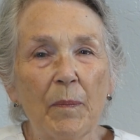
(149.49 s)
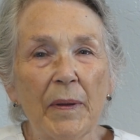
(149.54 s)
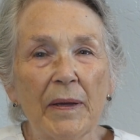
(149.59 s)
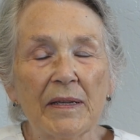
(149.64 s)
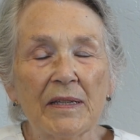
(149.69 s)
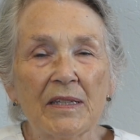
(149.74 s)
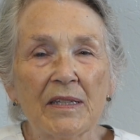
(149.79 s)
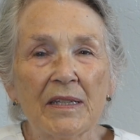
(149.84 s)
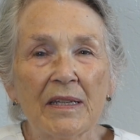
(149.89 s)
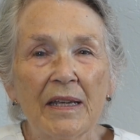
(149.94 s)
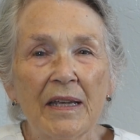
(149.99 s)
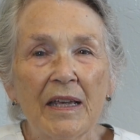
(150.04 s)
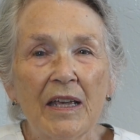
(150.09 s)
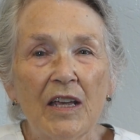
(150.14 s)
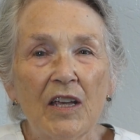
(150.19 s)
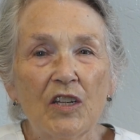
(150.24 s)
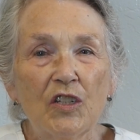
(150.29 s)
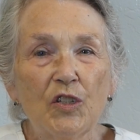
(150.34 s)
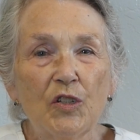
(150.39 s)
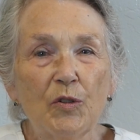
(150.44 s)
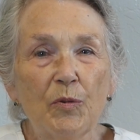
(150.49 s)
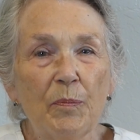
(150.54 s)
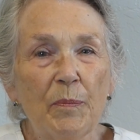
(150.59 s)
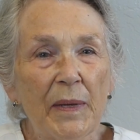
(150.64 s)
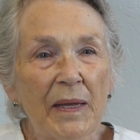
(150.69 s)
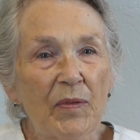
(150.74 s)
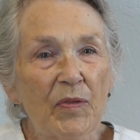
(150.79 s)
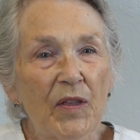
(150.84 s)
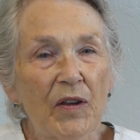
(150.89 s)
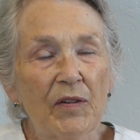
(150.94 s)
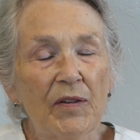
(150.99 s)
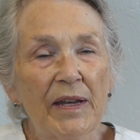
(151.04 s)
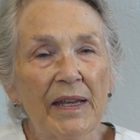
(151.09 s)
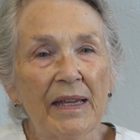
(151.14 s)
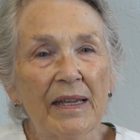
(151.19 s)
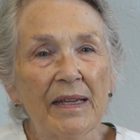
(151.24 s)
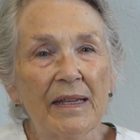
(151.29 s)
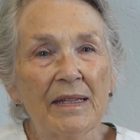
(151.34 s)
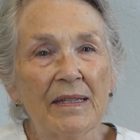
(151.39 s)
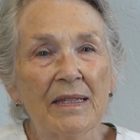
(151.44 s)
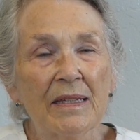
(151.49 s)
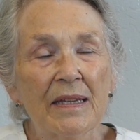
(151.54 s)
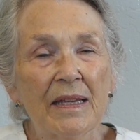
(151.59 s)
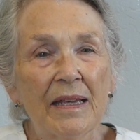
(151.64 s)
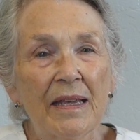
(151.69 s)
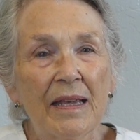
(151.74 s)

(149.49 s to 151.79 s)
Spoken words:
us to meet their needs